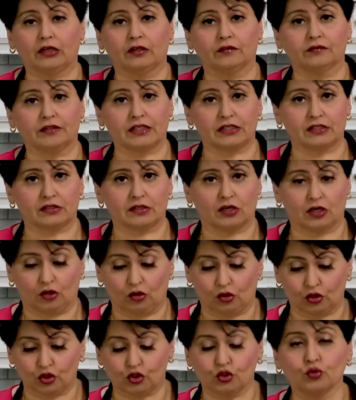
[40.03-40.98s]
of these
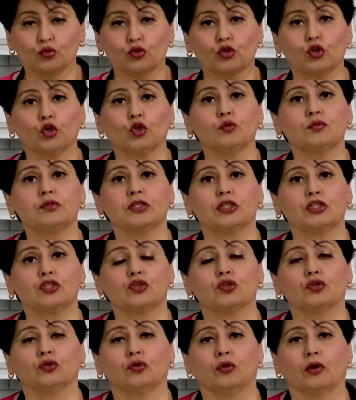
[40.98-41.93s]
or two cubes
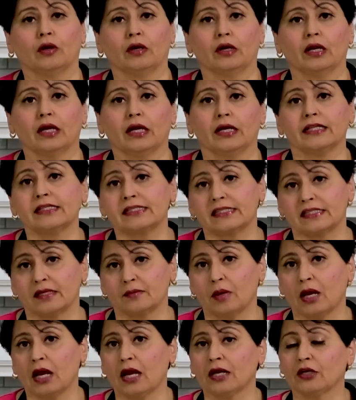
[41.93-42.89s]
into your
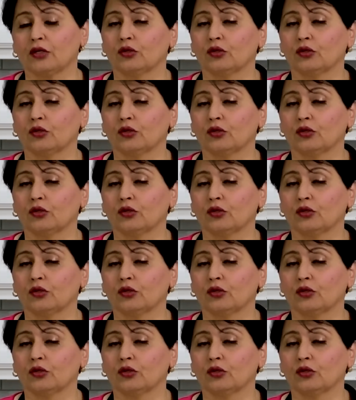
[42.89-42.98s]
Instant Pot,